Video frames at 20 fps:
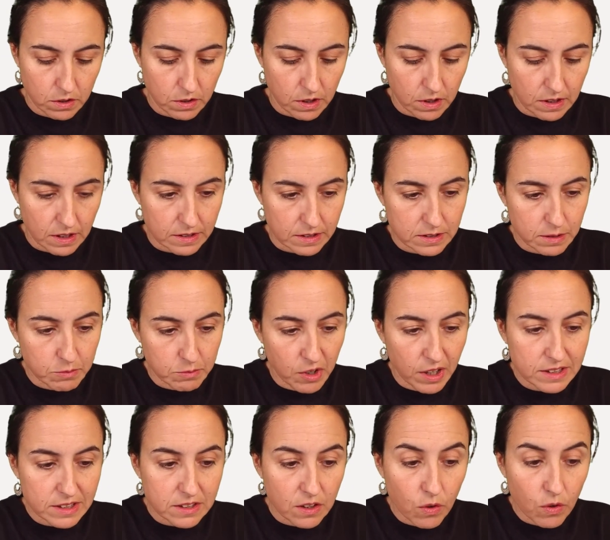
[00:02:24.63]
that
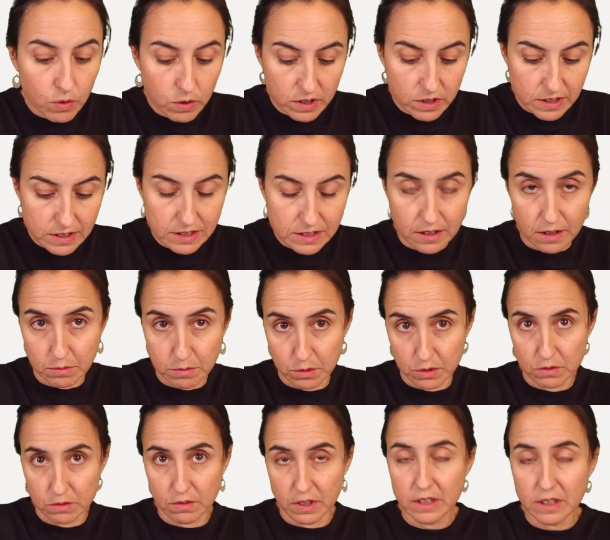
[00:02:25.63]
summarizes the orders
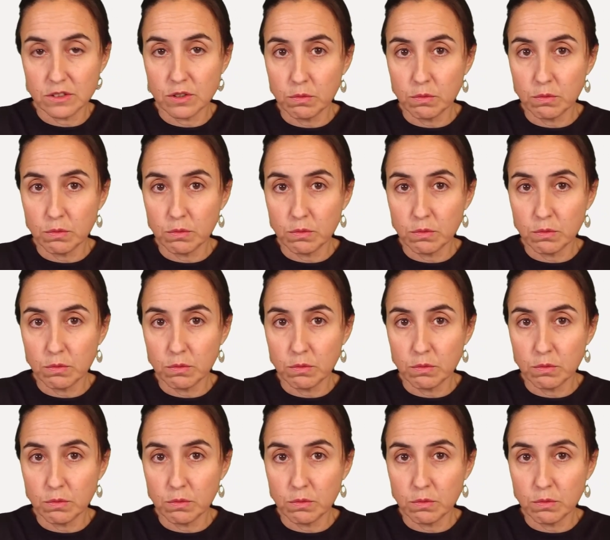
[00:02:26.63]
table, right?